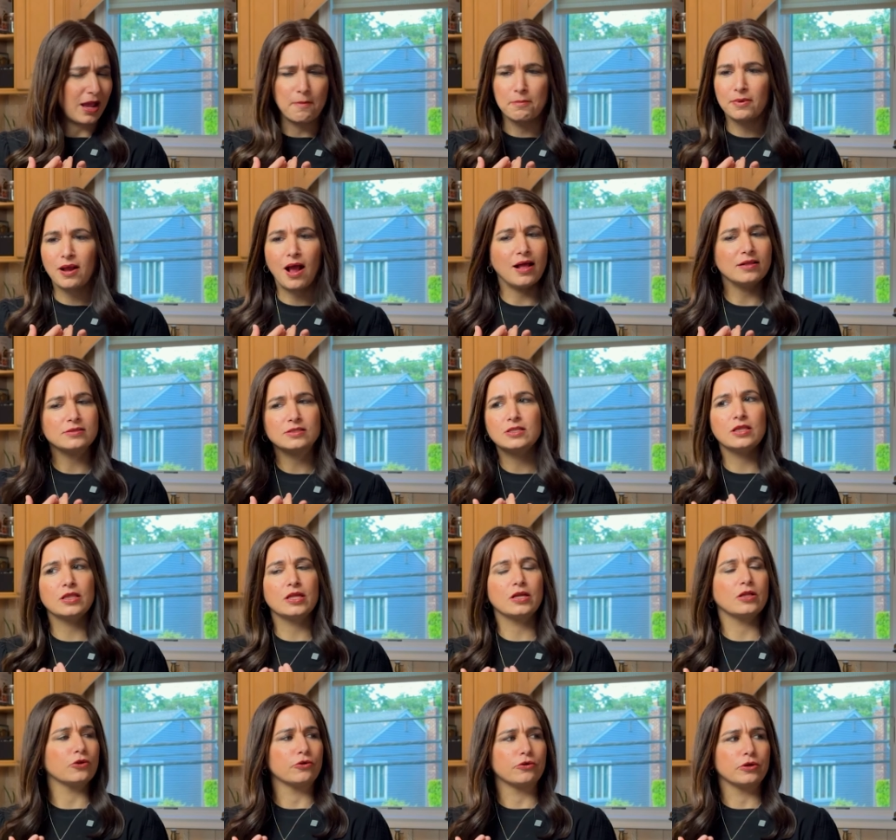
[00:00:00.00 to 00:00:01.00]
I'm
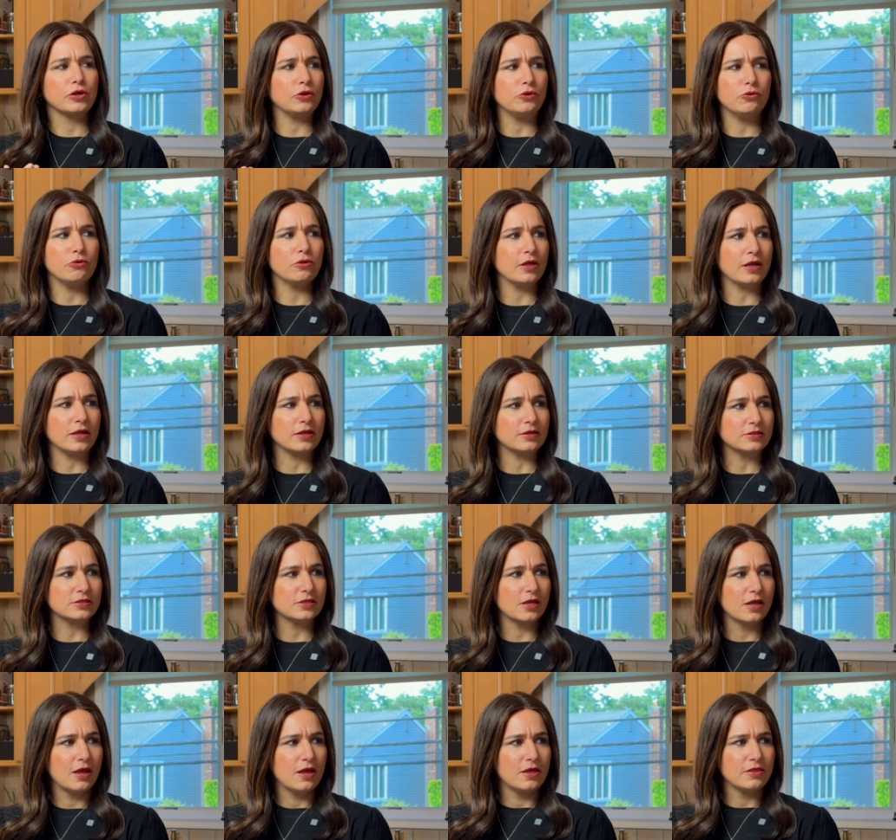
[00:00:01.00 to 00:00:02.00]
constantly learning new
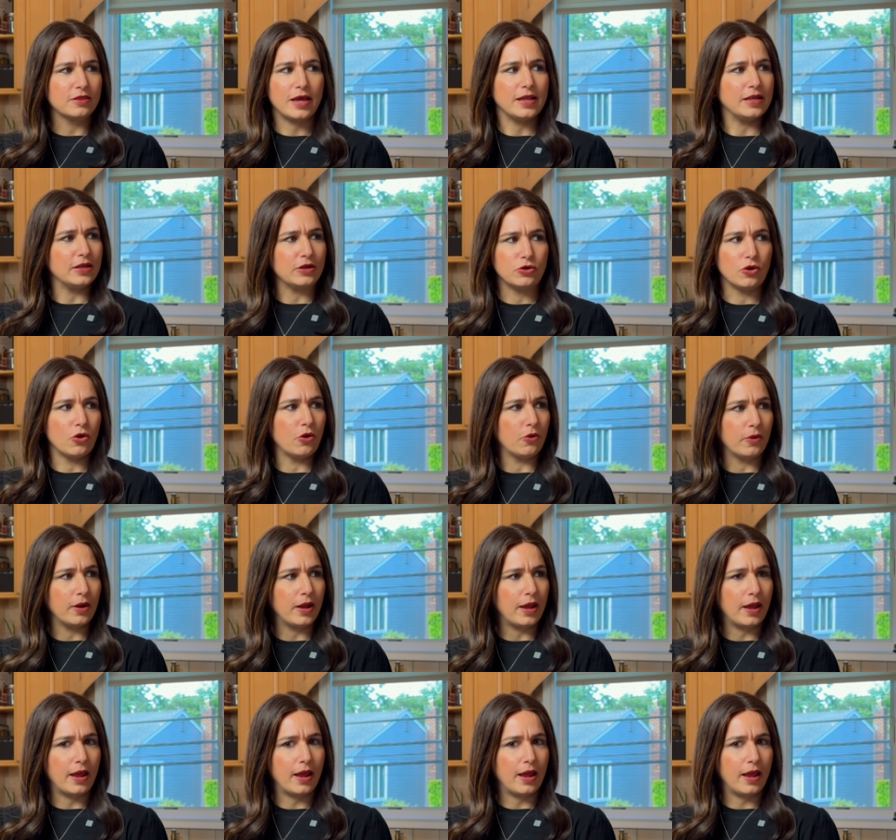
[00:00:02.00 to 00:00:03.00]
things that I didn't
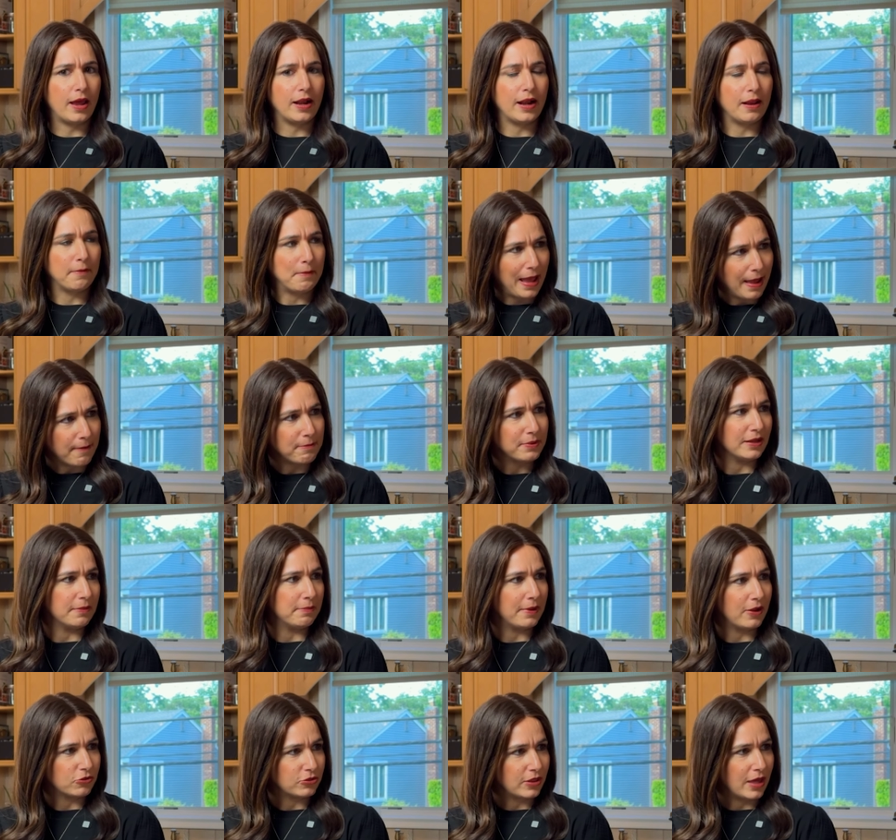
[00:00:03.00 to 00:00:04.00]
know, and I'm happy
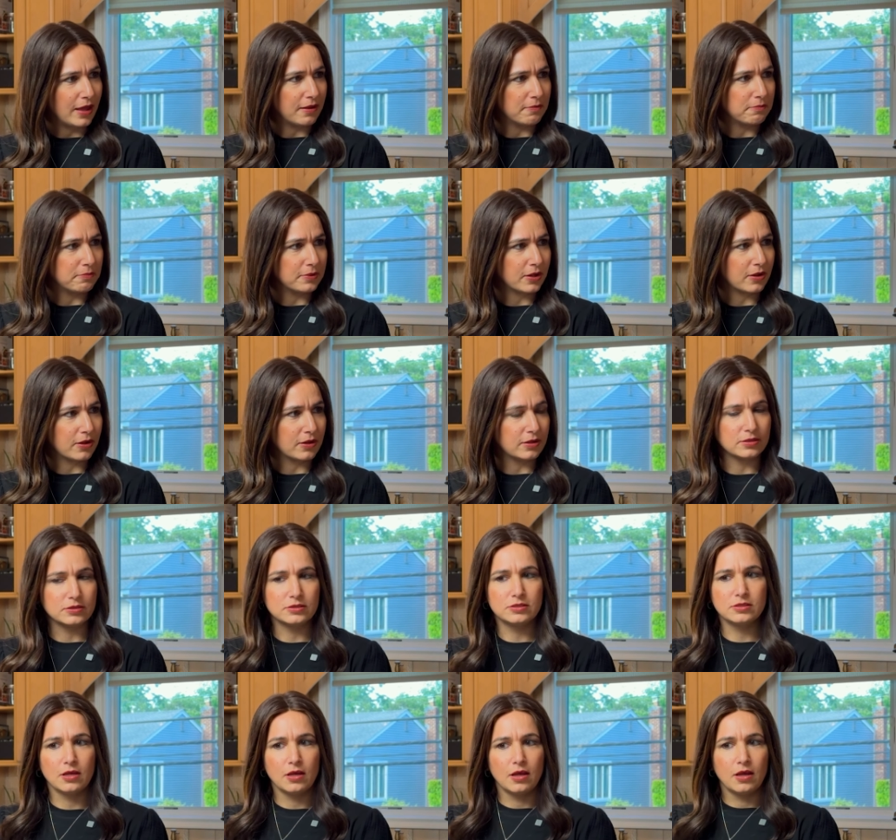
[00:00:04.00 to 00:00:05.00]
about that
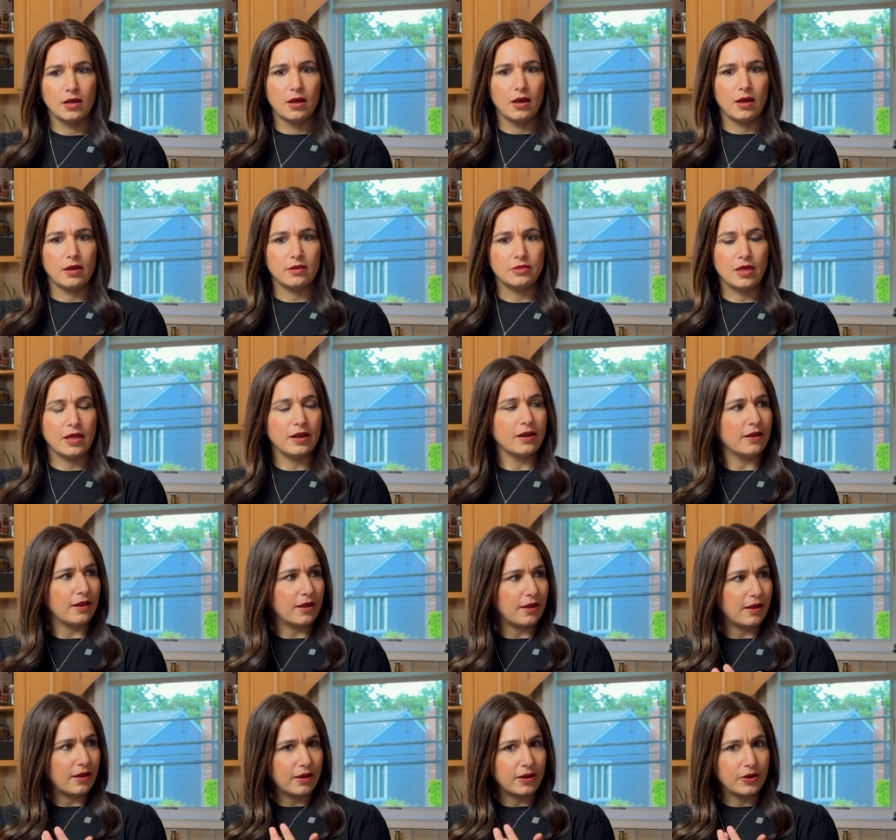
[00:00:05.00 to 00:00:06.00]
because then
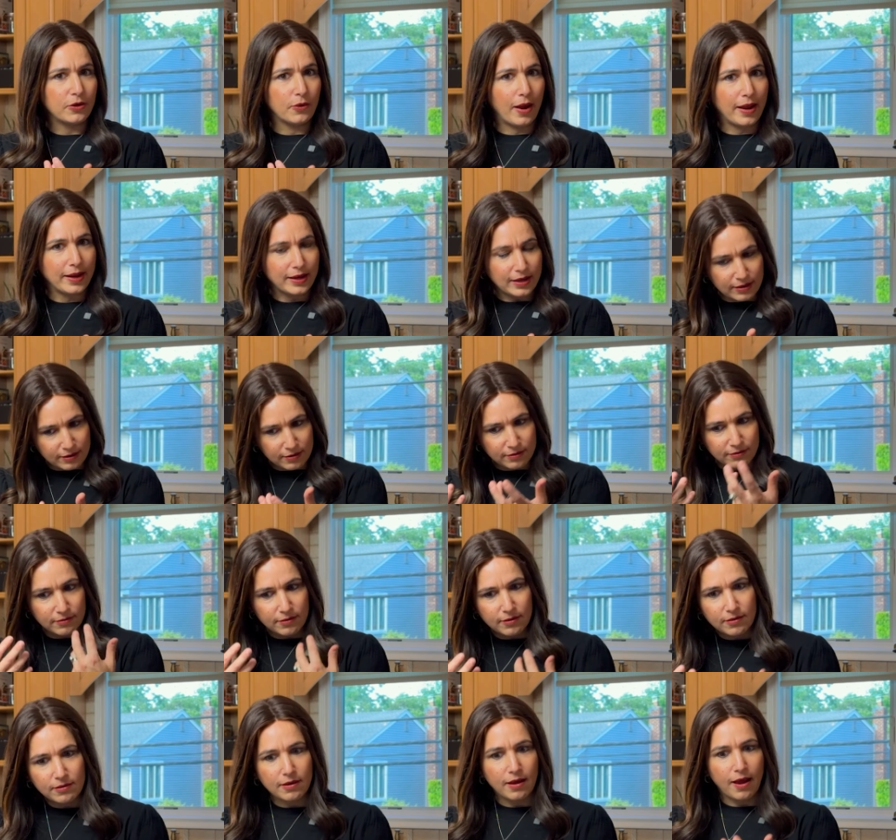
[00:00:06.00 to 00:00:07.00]
you know I can
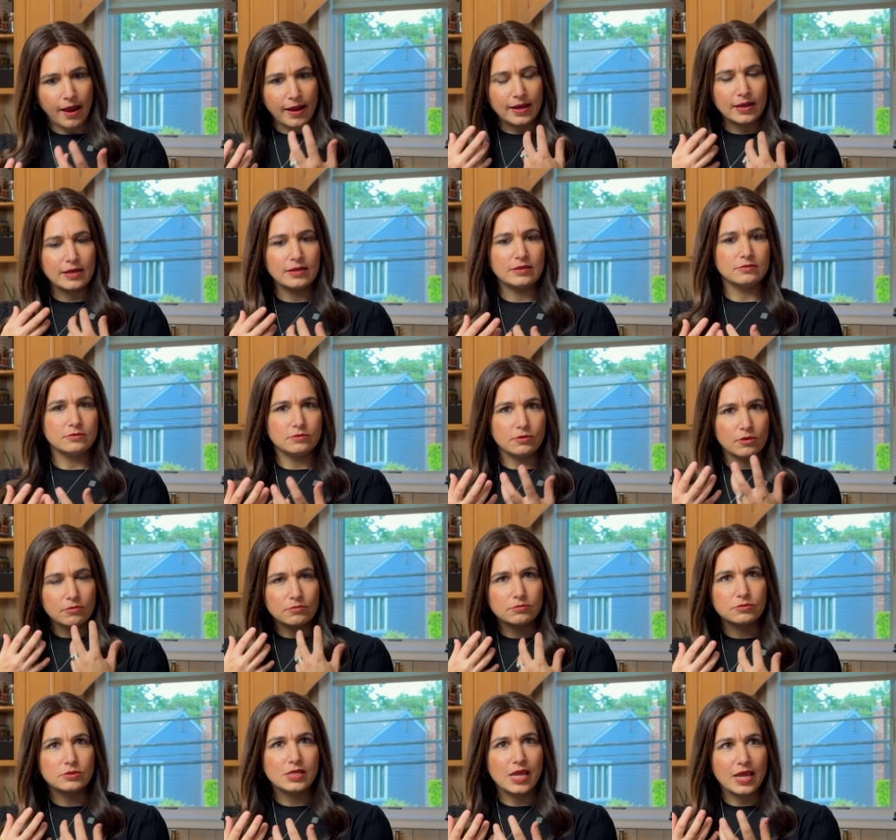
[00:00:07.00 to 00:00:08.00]
I can
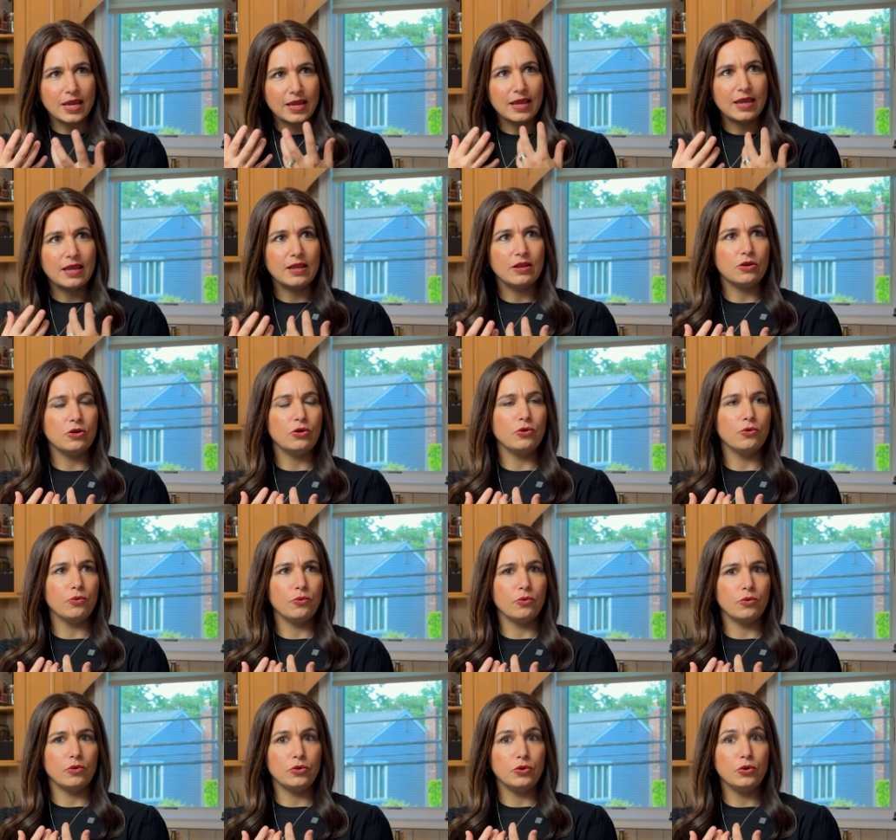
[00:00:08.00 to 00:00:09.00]
take in
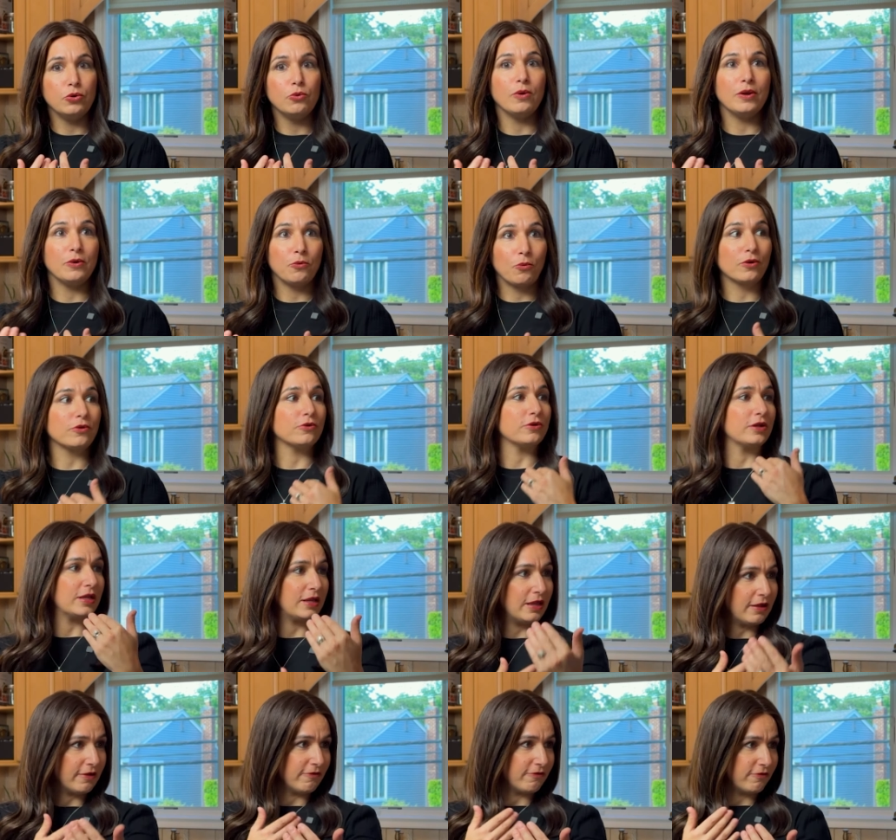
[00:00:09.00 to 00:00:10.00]
new new in order to
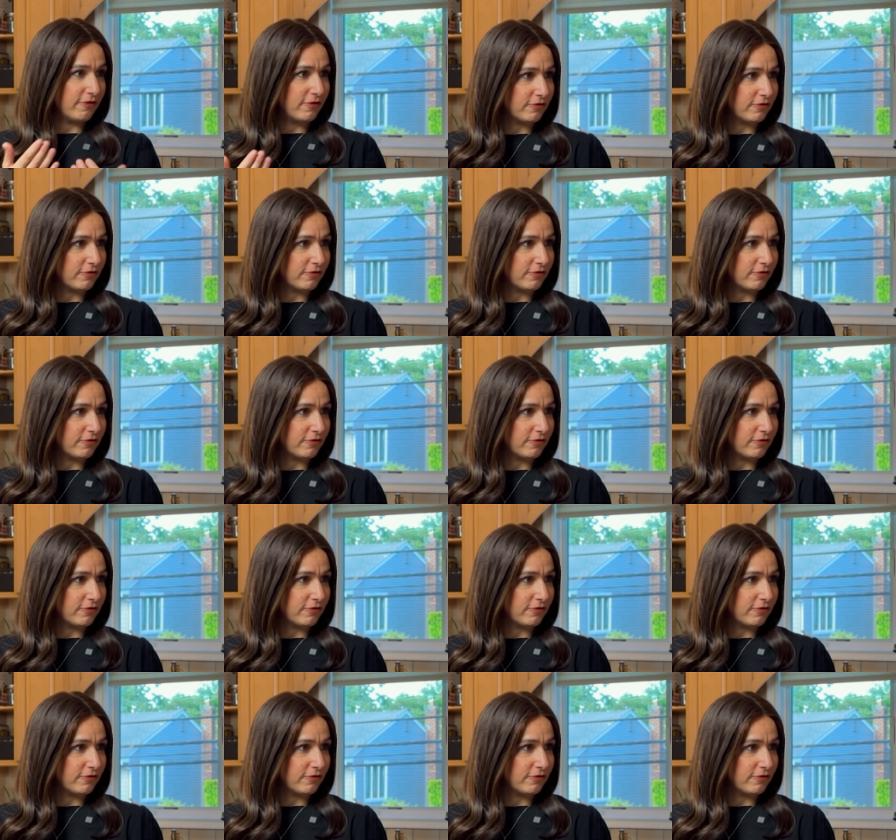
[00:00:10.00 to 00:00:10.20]
give